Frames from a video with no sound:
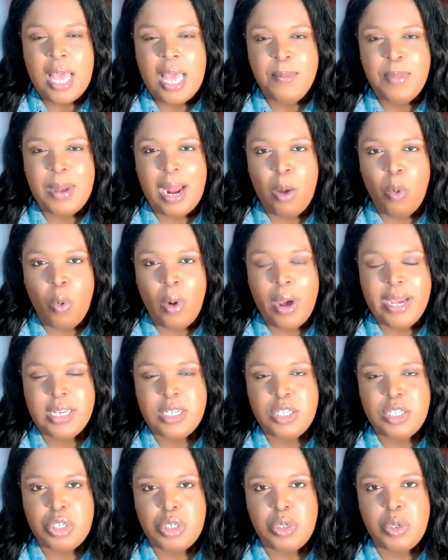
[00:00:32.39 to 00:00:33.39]
But I wanted
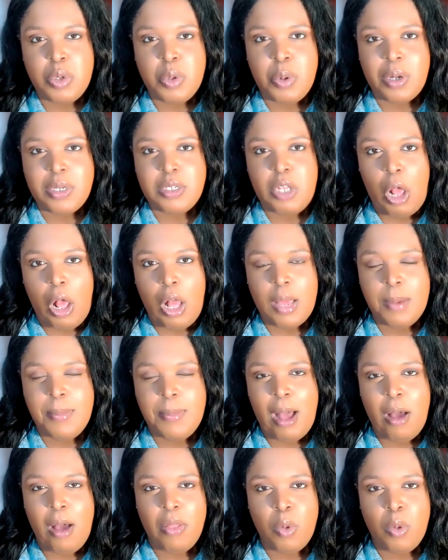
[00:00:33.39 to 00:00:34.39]
to talk
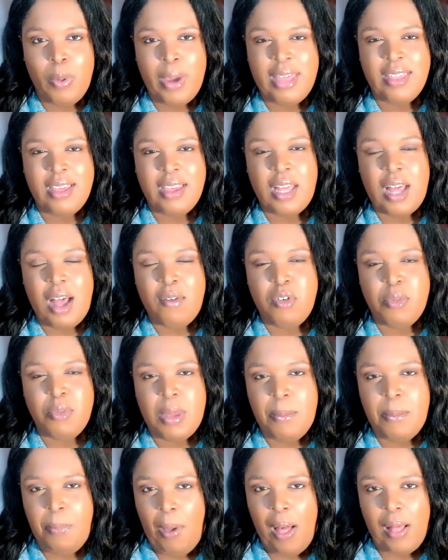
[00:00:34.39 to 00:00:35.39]
about the way that
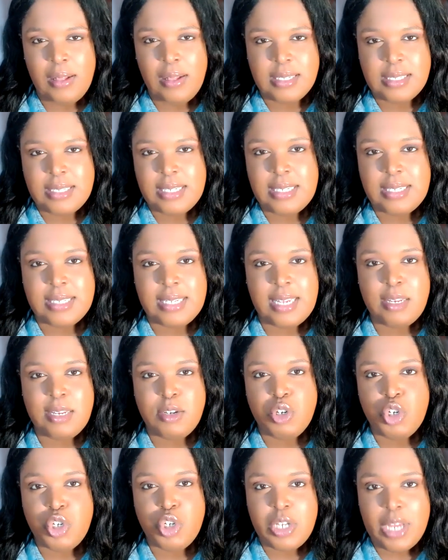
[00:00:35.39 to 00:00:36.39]
government policies can
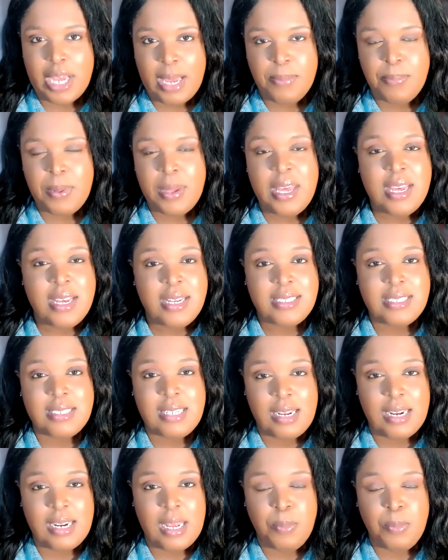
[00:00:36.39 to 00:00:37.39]
shape
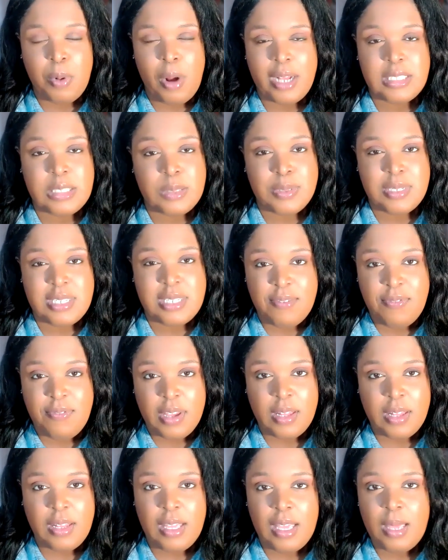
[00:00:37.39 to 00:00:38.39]
study abroad
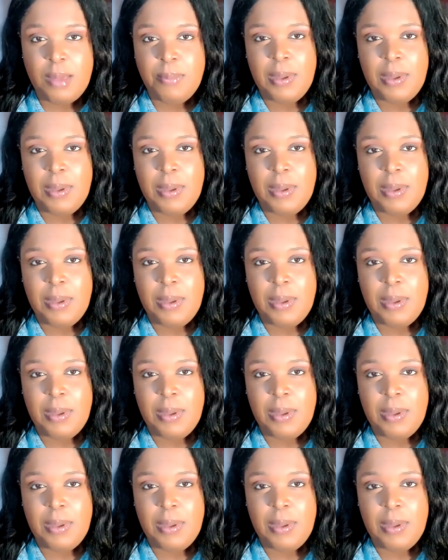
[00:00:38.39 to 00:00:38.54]
specifically,